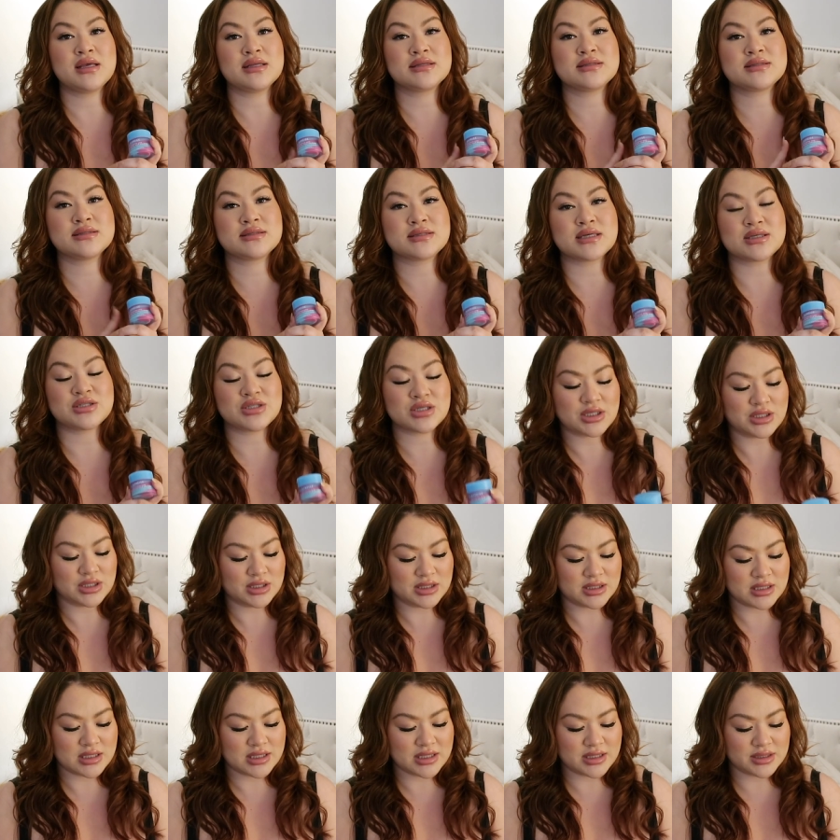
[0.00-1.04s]
It's such a
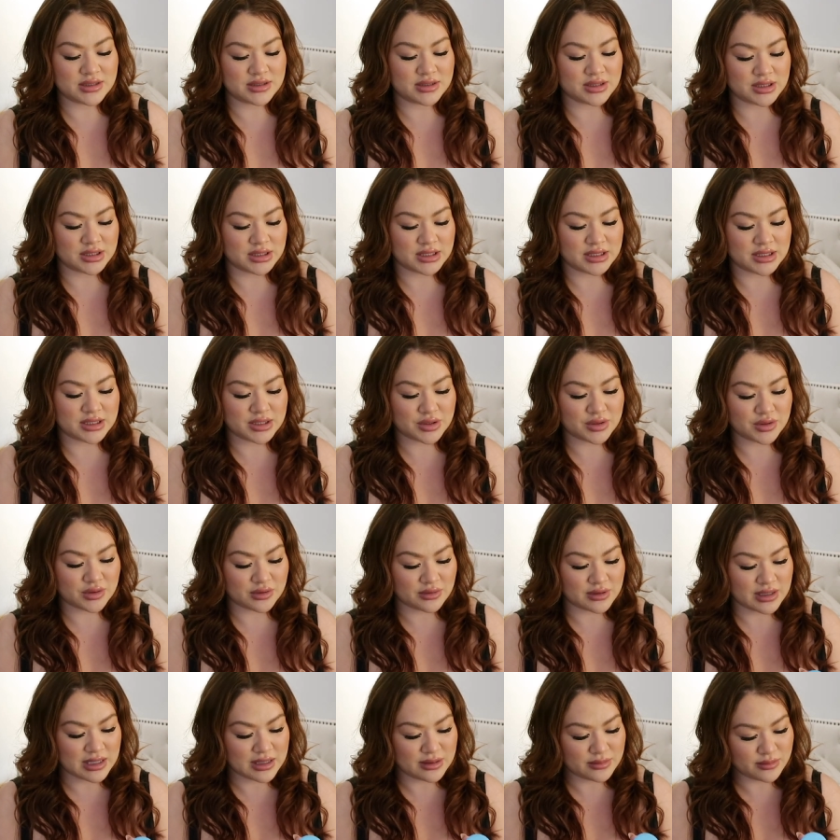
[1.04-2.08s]
good
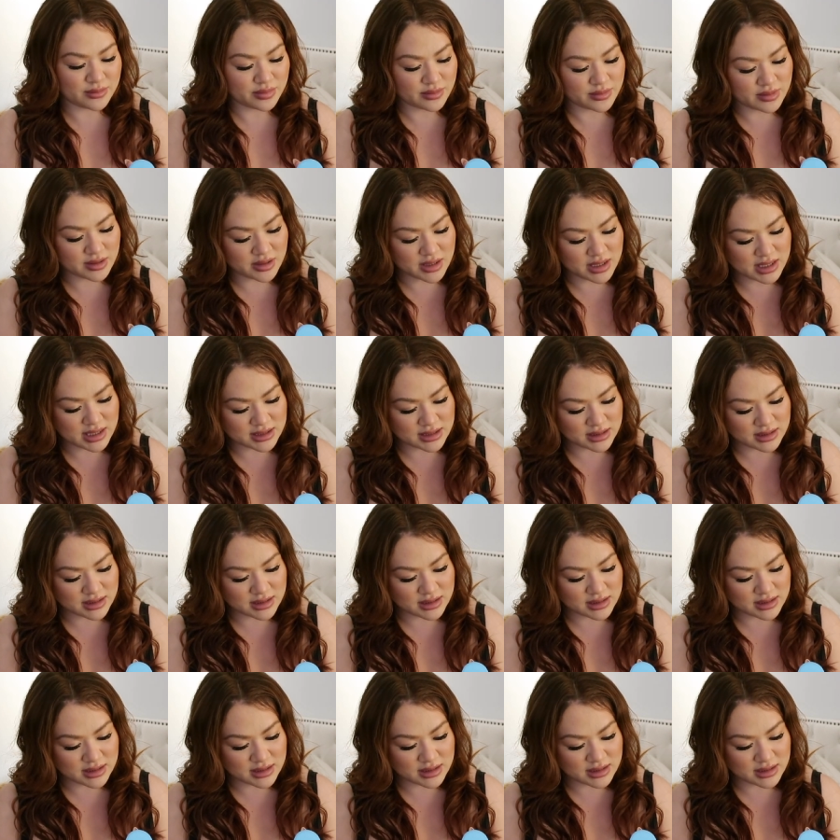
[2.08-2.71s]
Korean brand.